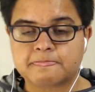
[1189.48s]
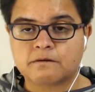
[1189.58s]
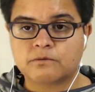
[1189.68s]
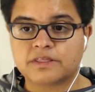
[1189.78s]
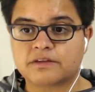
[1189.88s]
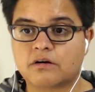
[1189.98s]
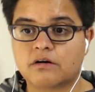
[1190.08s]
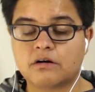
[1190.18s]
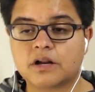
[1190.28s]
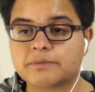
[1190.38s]
We have
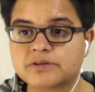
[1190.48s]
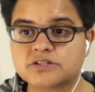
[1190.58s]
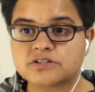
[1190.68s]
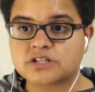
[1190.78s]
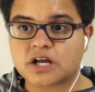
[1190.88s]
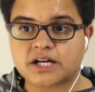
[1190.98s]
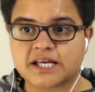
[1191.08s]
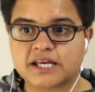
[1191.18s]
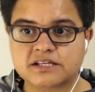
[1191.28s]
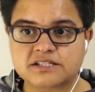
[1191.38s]
like Mr.
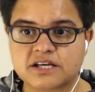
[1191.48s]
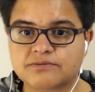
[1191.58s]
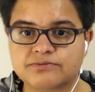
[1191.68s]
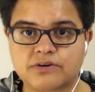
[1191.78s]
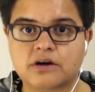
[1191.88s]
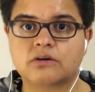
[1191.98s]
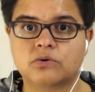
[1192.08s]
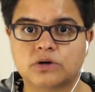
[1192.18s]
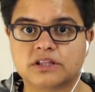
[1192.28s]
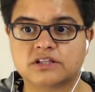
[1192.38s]
Dudley has said fuck
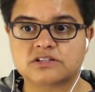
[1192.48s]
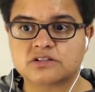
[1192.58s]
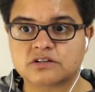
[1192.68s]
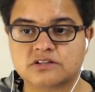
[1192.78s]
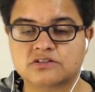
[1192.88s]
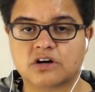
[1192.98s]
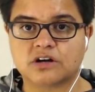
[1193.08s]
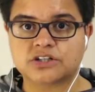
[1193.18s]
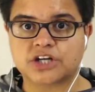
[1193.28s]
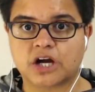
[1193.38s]
all in this entire
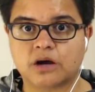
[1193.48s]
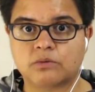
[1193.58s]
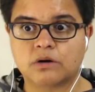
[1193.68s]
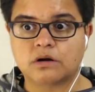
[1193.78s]
show.